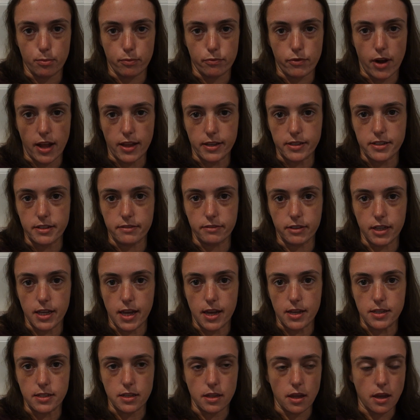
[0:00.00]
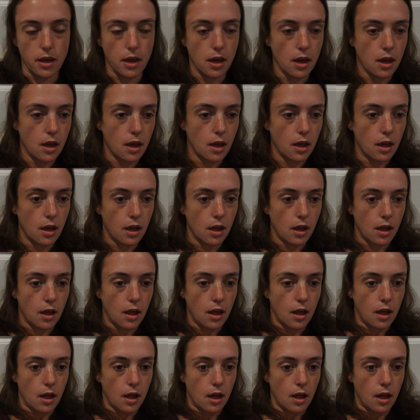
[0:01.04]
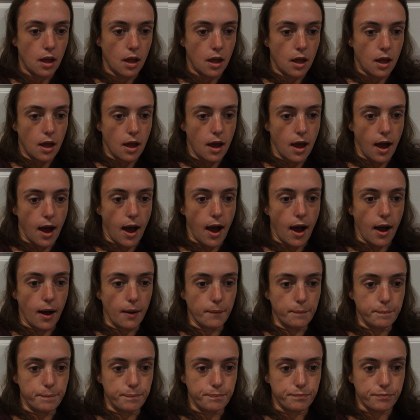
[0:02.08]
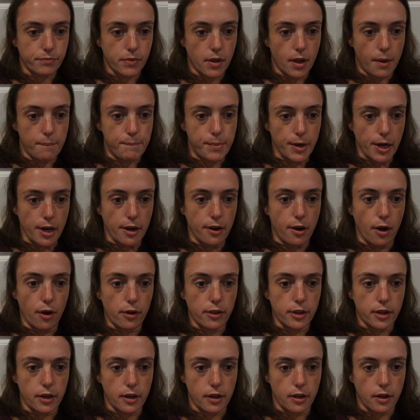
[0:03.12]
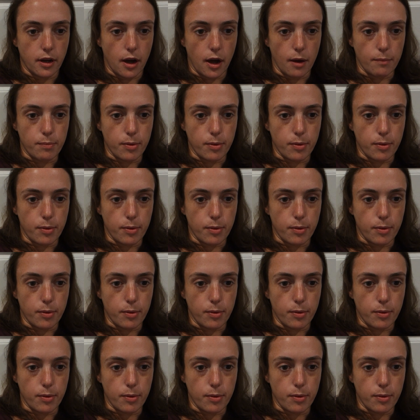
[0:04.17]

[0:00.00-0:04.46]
relatively easily. But I know that I